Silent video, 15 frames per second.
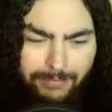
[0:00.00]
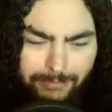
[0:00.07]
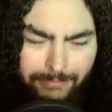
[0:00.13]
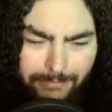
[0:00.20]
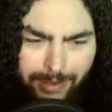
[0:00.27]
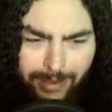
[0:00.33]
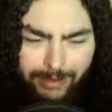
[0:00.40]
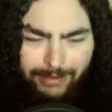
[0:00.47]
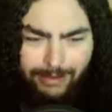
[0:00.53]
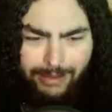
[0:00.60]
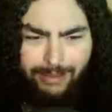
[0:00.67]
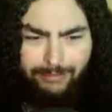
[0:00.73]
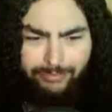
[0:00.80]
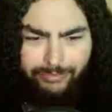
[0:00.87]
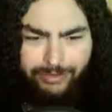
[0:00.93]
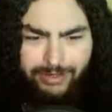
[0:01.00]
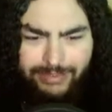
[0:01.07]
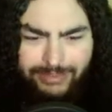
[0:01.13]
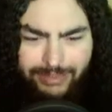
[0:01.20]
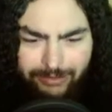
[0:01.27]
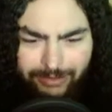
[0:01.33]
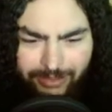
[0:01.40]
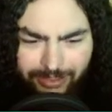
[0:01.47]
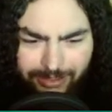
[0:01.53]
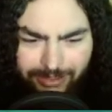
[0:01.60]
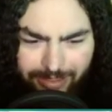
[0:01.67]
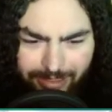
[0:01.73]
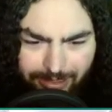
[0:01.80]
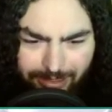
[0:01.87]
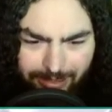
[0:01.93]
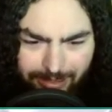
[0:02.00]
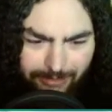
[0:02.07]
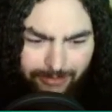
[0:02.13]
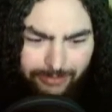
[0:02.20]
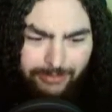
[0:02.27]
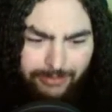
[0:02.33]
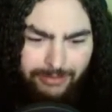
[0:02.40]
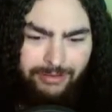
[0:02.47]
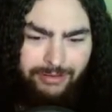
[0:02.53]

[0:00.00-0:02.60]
My Lapras, how could you?